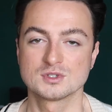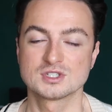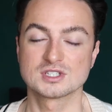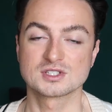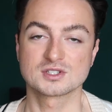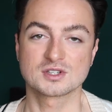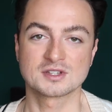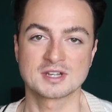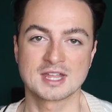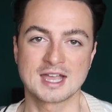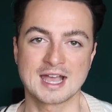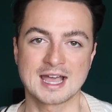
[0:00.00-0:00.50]
which
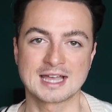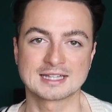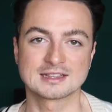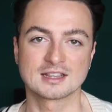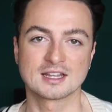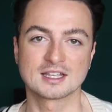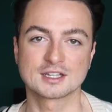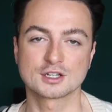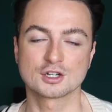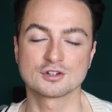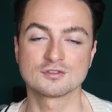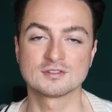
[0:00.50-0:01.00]
is going to
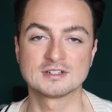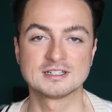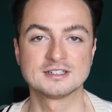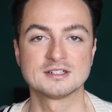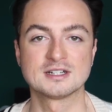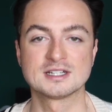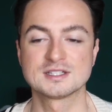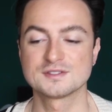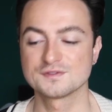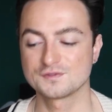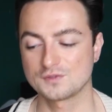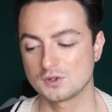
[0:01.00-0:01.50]
add like a really
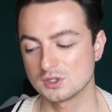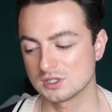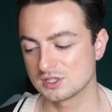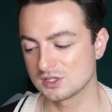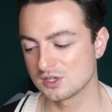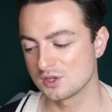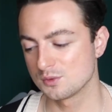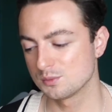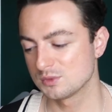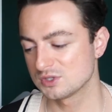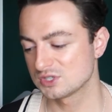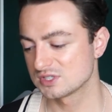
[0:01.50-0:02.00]
nice
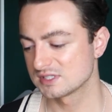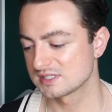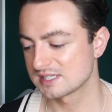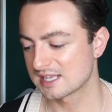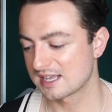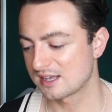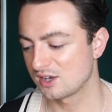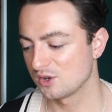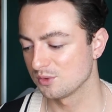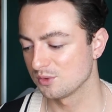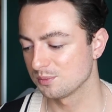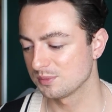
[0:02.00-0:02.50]
volume, which is
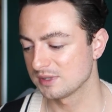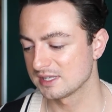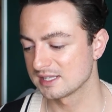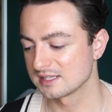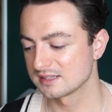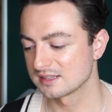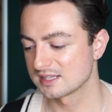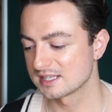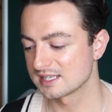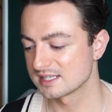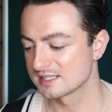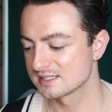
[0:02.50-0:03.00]

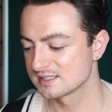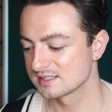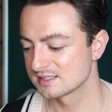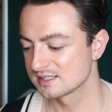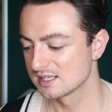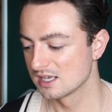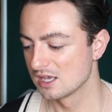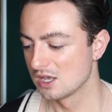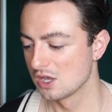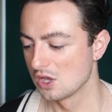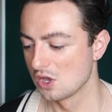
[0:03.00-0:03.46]
helping this